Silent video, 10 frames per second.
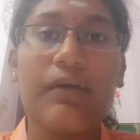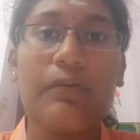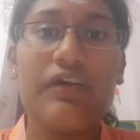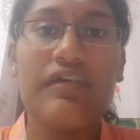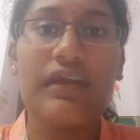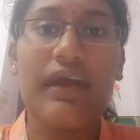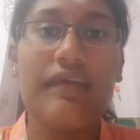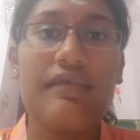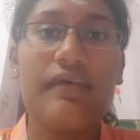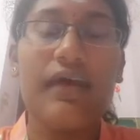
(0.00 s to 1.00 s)

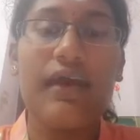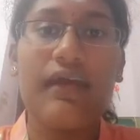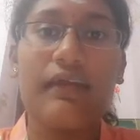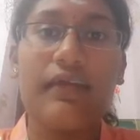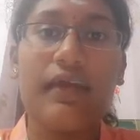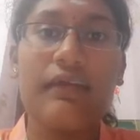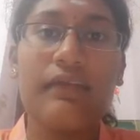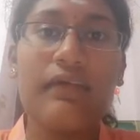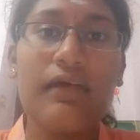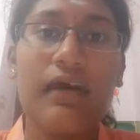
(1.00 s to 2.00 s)
originates in
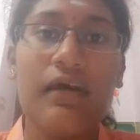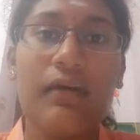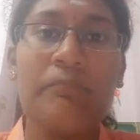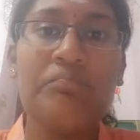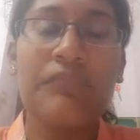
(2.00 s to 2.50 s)
the